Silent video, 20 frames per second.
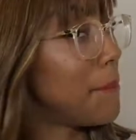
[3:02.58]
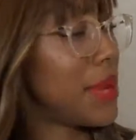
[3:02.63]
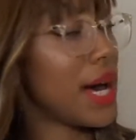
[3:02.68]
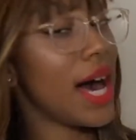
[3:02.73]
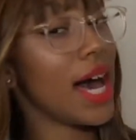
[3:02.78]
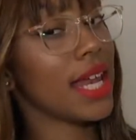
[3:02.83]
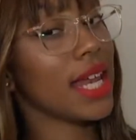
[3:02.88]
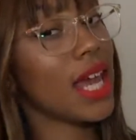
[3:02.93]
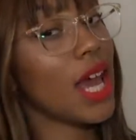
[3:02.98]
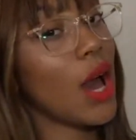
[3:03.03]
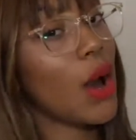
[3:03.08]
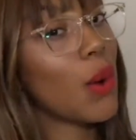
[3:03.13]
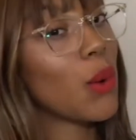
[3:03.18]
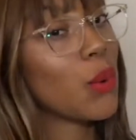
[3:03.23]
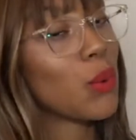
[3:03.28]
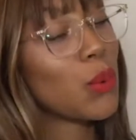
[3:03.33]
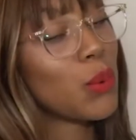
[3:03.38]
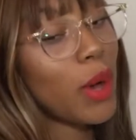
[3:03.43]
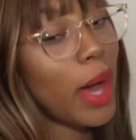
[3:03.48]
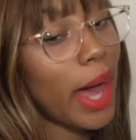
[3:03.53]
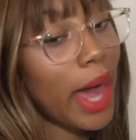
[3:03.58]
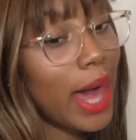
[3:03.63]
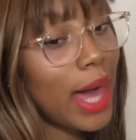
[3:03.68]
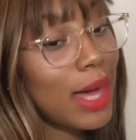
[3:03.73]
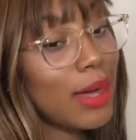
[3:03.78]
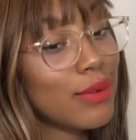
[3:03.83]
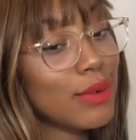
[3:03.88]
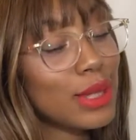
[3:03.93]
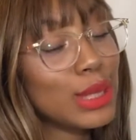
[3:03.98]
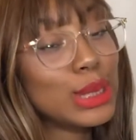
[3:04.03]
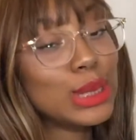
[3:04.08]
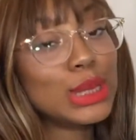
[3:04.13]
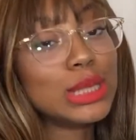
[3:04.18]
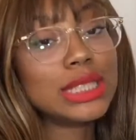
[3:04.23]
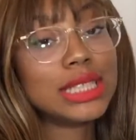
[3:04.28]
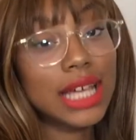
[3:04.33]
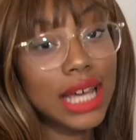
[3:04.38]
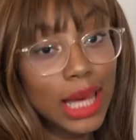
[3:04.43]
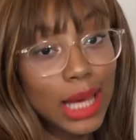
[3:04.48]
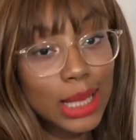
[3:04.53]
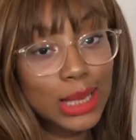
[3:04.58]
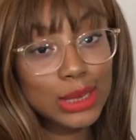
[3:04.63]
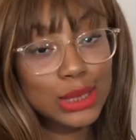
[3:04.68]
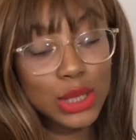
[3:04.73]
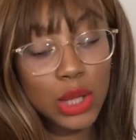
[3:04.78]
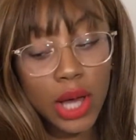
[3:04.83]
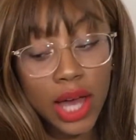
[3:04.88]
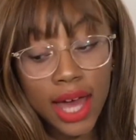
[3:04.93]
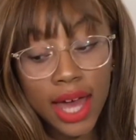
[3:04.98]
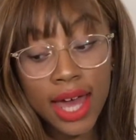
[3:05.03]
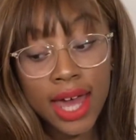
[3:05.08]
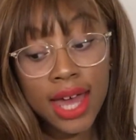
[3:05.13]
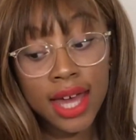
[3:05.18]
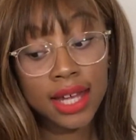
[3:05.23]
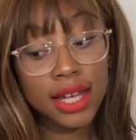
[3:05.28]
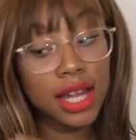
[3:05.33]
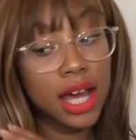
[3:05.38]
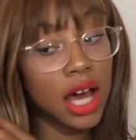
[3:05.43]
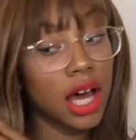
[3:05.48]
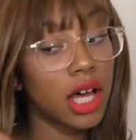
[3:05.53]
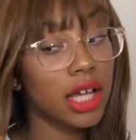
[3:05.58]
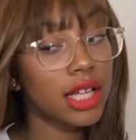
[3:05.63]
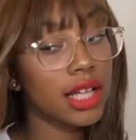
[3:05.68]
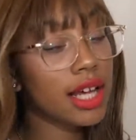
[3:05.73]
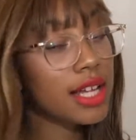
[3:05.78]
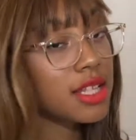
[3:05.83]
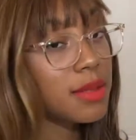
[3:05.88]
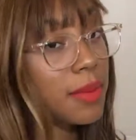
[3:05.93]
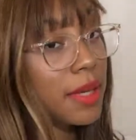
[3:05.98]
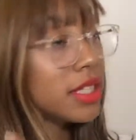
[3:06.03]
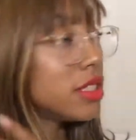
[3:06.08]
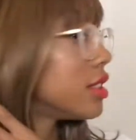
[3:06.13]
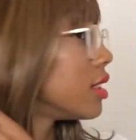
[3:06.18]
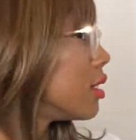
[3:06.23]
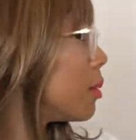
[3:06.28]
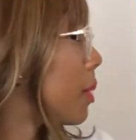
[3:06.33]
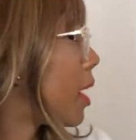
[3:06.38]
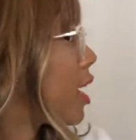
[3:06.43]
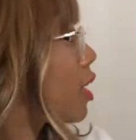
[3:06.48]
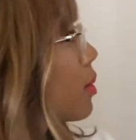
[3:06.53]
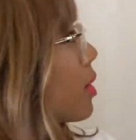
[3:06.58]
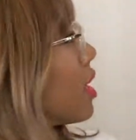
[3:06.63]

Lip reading: body wave tings. Okay, now let's mention the body